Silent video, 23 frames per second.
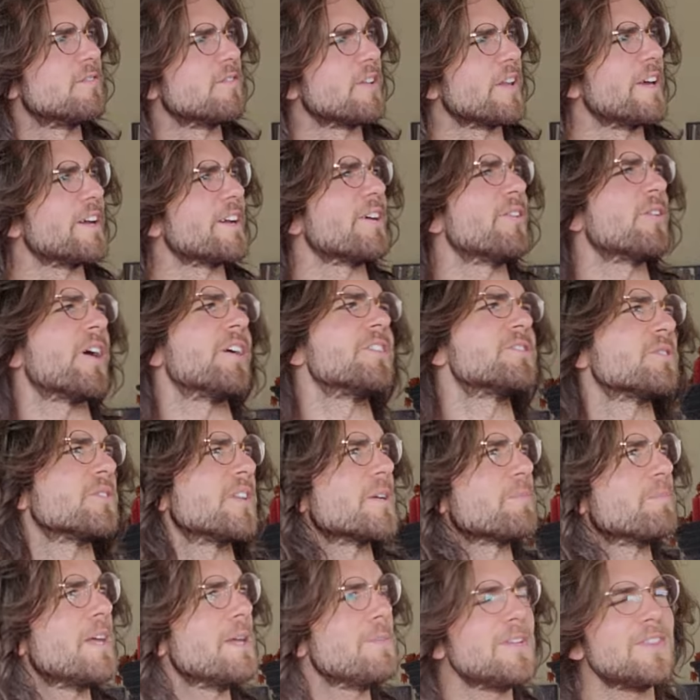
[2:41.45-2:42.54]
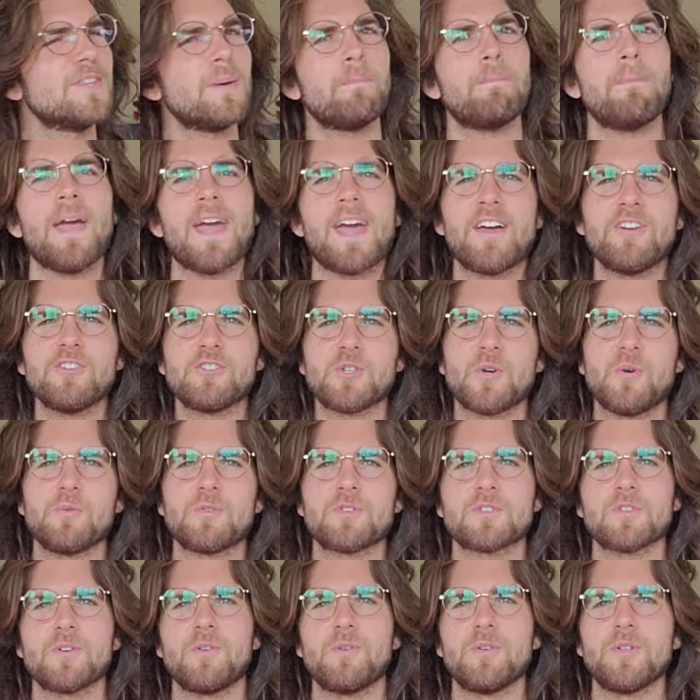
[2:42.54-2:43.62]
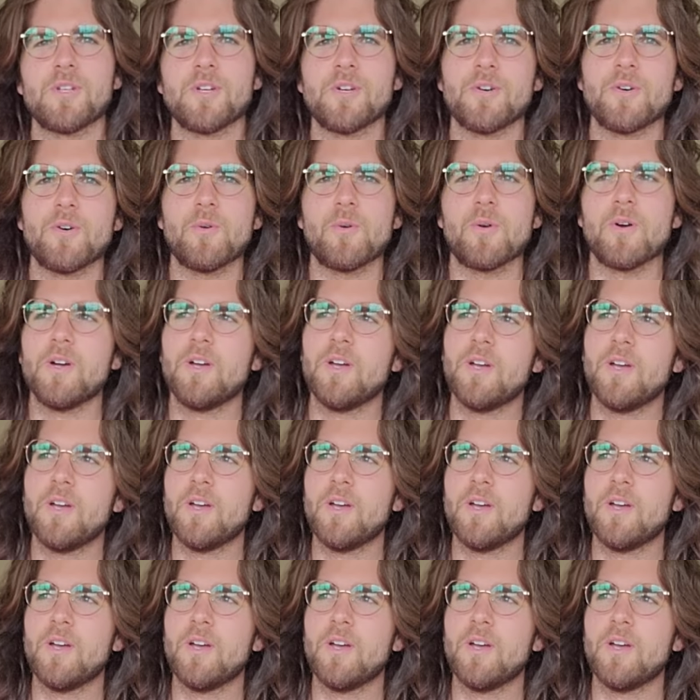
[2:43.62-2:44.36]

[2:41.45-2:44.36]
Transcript: maybe the banjo solo